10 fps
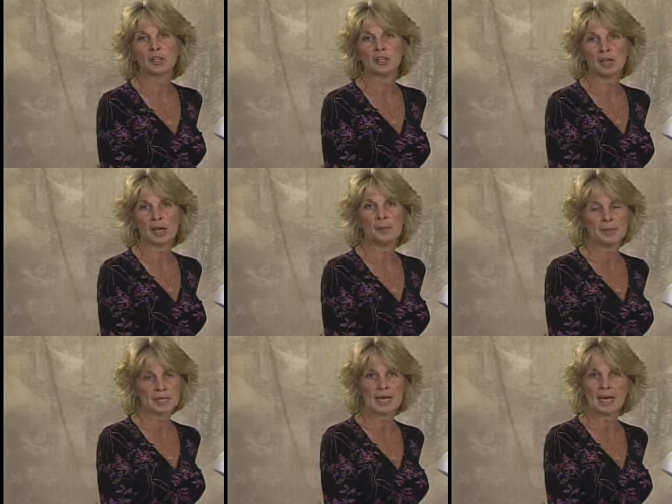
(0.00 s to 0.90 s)
that our
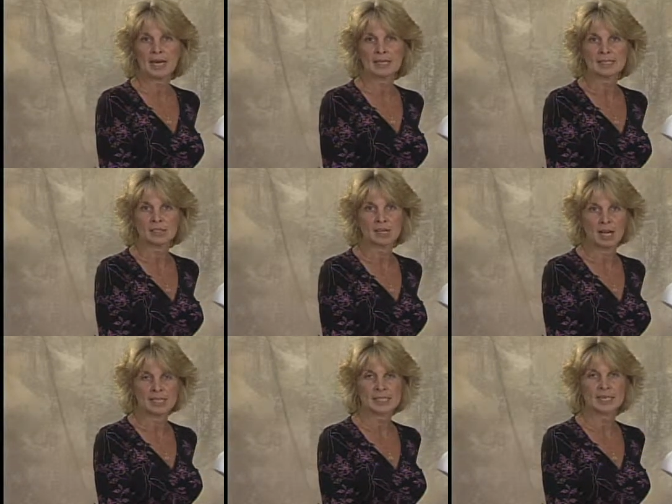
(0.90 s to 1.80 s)
company has on
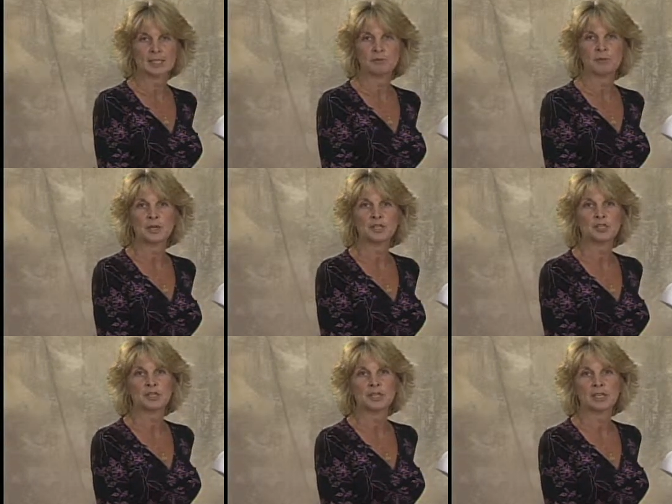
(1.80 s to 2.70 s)
contact
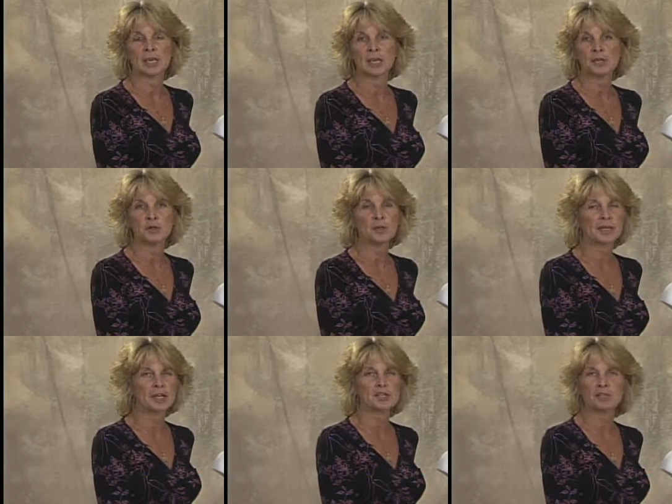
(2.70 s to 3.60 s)
information. You
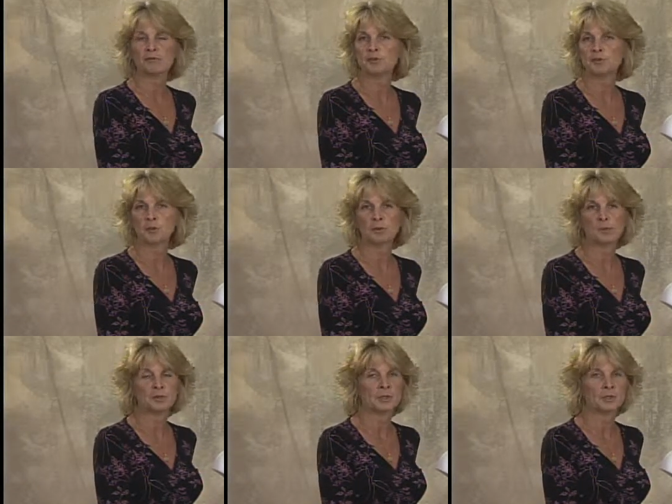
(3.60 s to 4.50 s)
can actually
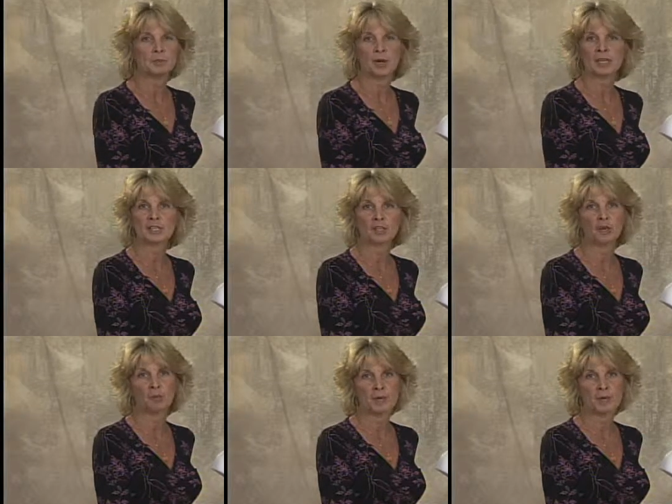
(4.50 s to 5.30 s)
view the product on our